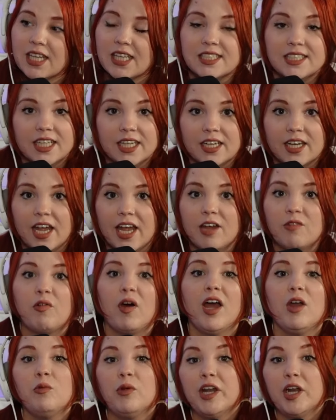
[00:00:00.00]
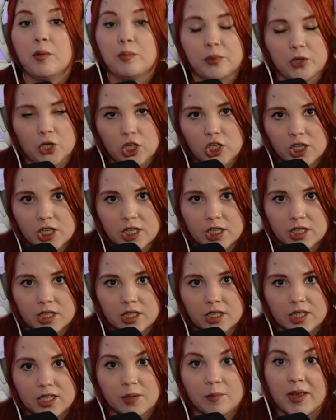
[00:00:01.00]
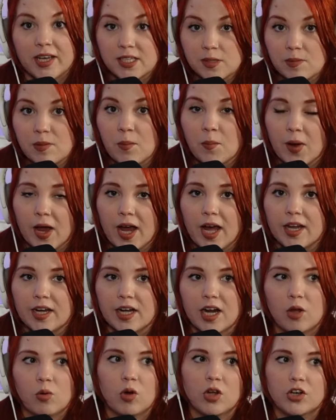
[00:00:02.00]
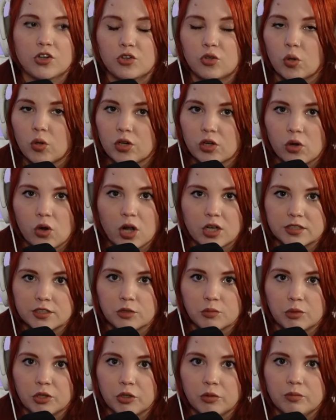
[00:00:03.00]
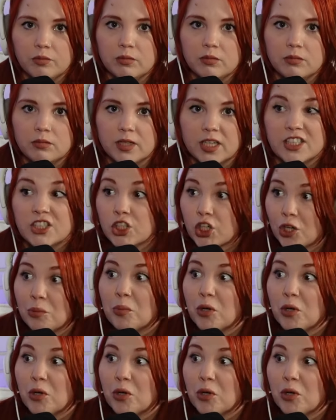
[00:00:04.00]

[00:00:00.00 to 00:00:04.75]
Listen, if I read a book and it makes me mad and I want to throw it across the room, it's a good